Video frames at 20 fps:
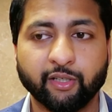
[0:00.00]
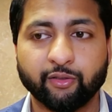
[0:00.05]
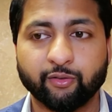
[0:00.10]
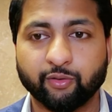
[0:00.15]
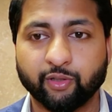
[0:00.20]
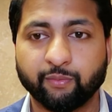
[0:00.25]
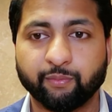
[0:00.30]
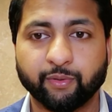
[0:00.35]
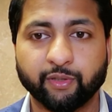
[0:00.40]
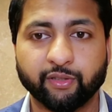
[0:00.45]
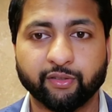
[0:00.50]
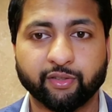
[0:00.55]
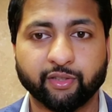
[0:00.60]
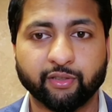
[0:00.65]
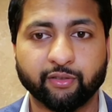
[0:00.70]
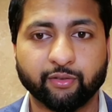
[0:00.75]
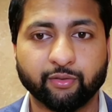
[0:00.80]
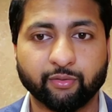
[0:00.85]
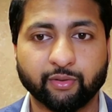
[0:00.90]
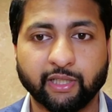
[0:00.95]
to a
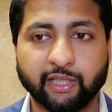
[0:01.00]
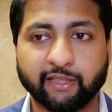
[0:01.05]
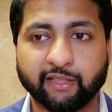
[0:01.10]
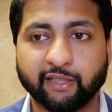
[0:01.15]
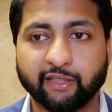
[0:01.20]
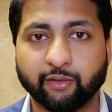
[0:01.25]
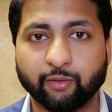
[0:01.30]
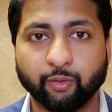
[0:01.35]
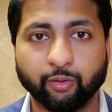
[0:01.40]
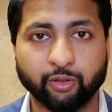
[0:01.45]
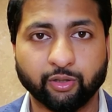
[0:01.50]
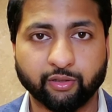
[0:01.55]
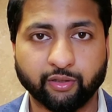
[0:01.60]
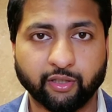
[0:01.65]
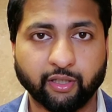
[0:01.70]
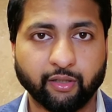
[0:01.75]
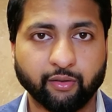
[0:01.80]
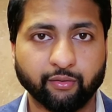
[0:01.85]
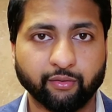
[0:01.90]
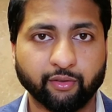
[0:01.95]
person to get a gold
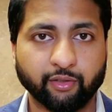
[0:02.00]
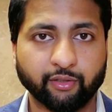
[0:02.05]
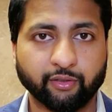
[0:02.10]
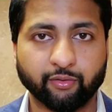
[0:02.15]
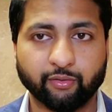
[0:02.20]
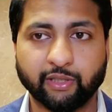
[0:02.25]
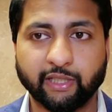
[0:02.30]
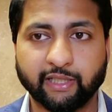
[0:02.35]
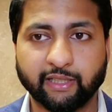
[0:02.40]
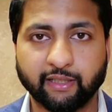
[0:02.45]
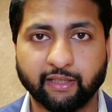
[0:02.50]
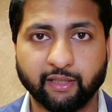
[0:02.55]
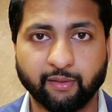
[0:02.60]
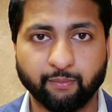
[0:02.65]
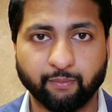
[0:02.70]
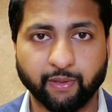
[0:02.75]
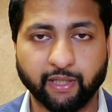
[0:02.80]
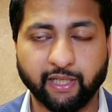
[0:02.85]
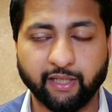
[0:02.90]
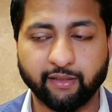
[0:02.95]
crown or to get an
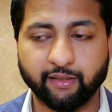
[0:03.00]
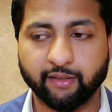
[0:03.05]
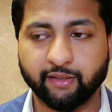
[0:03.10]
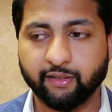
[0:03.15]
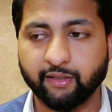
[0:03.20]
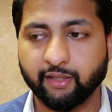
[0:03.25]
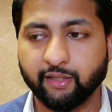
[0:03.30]
implant.